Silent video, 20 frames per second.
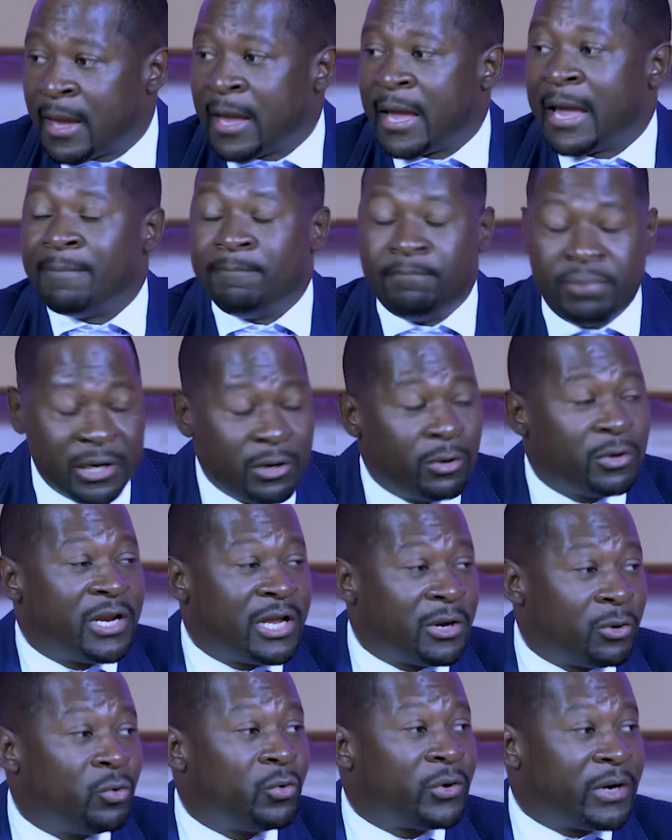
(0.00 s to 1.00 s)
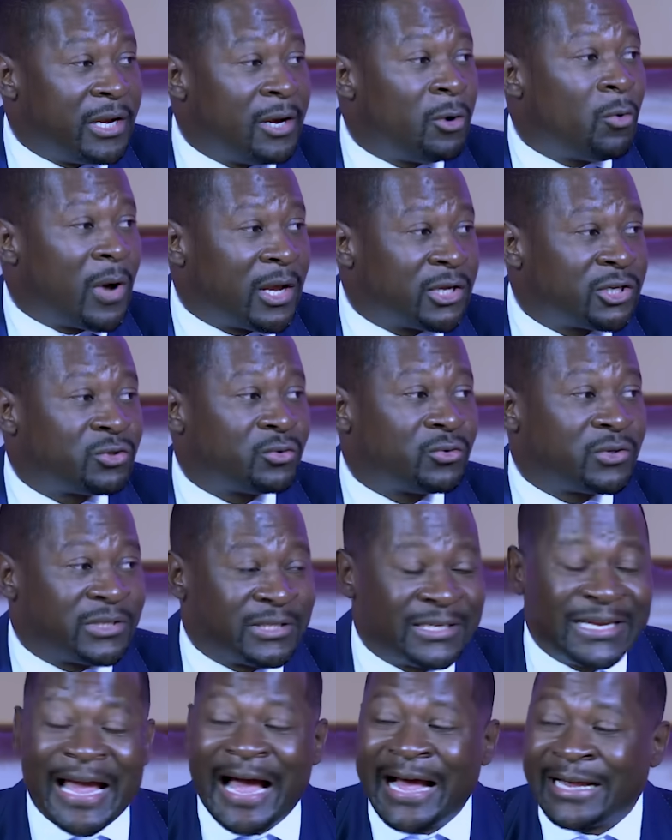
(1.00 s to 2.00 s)
A billionaire who really wants to
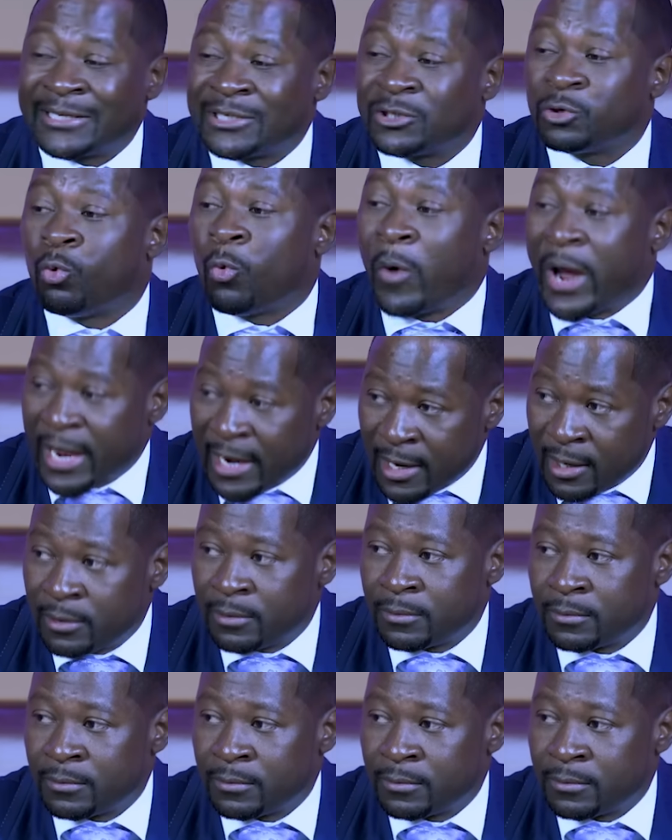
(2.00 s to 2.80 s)
see us well